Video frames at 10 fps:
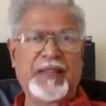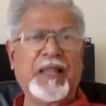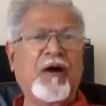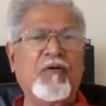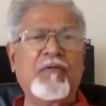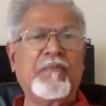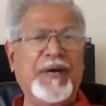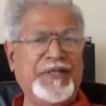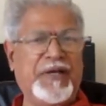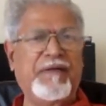Now
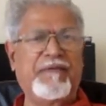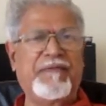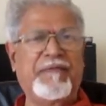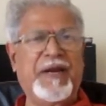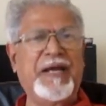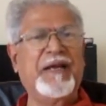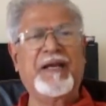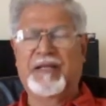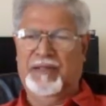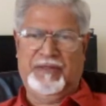myself and
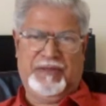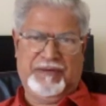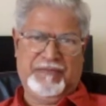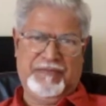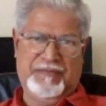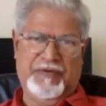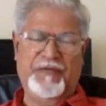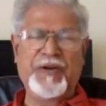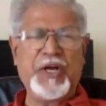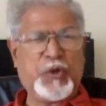Anand,
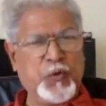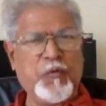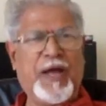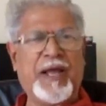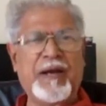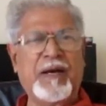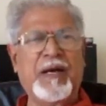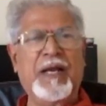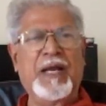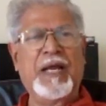we too were
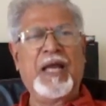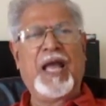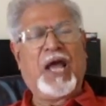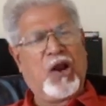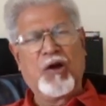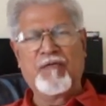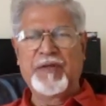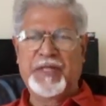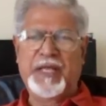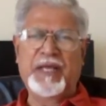along
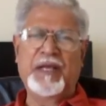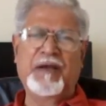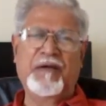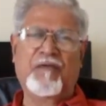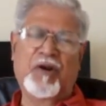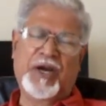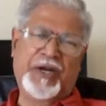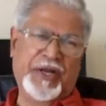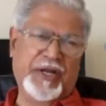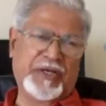with the
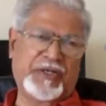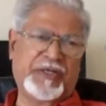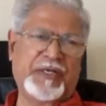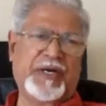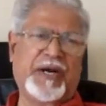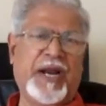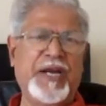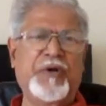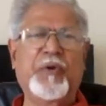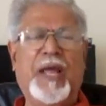volunteers
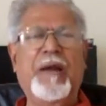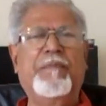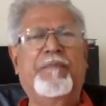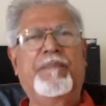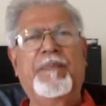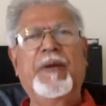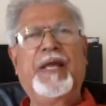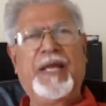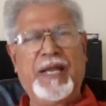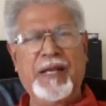tried to help
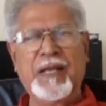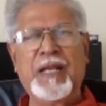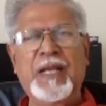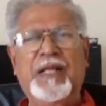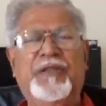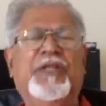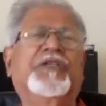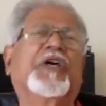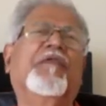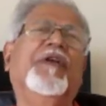in the
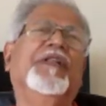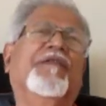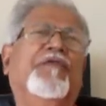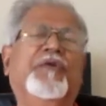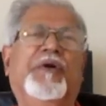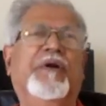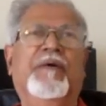serving the food.